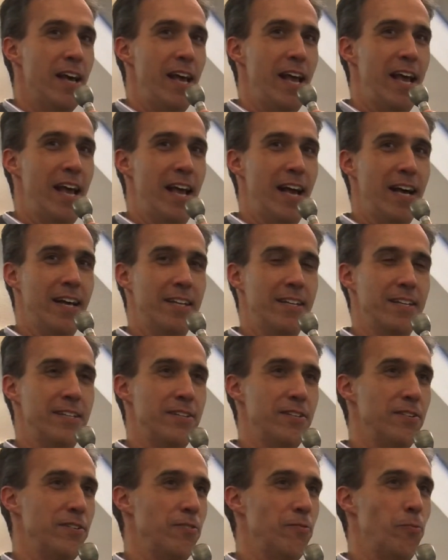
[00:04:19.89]

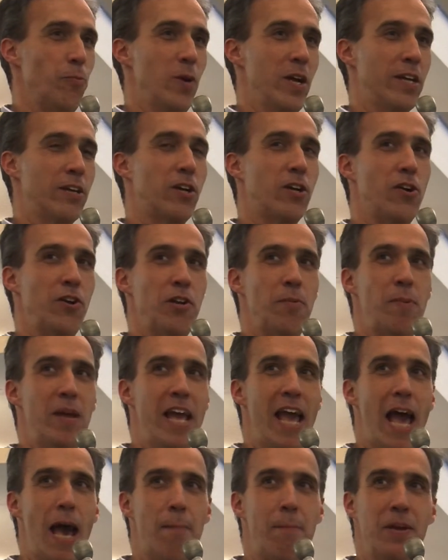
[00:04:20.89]
And we couldn't
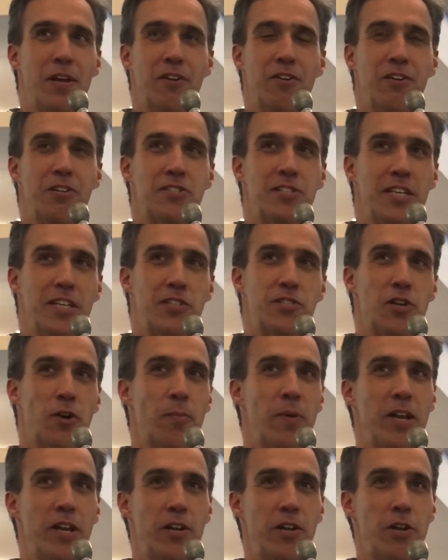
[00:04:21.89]
be happier to see so
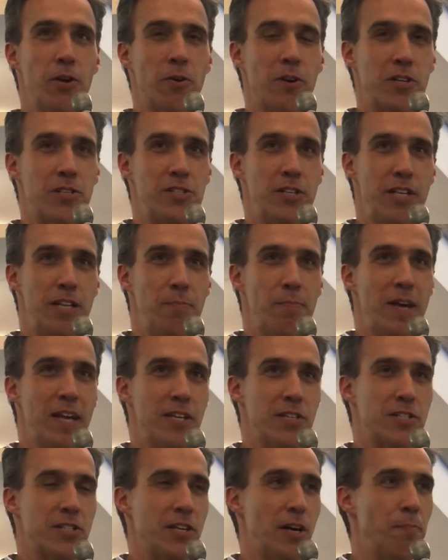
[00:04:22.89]
many New York
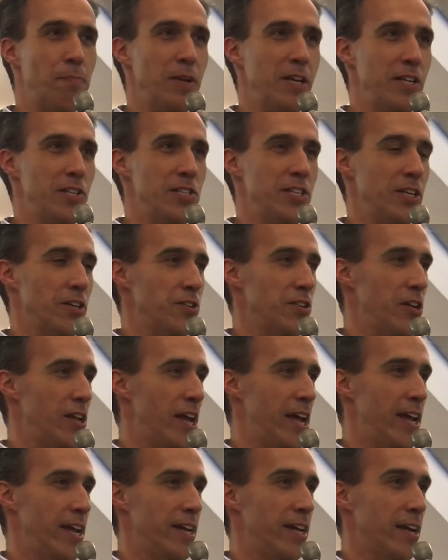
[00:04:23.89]
City-based companies here
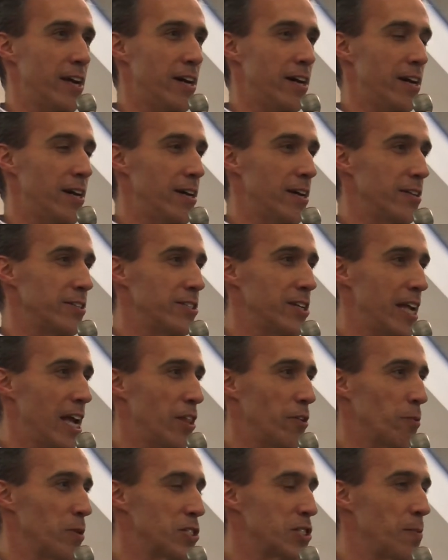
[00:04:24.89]
today,
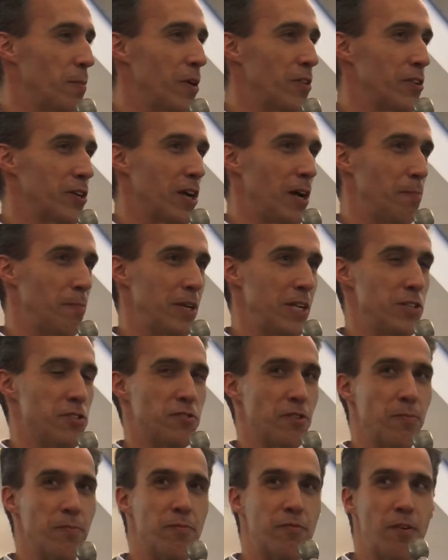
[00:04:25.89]
together with some other companies
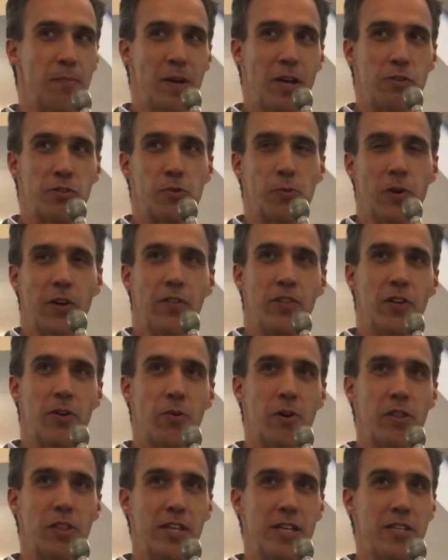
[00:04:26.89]
from elsewhere in the
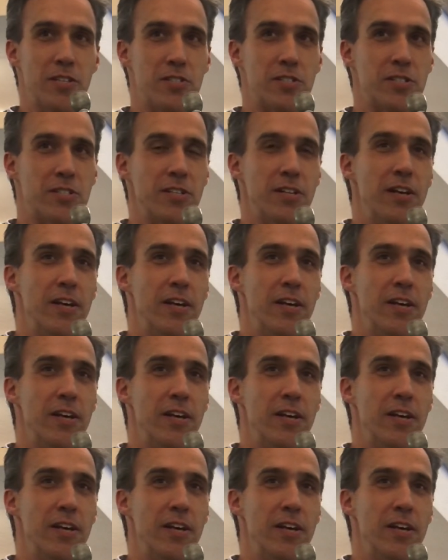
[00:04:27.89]
Northeast.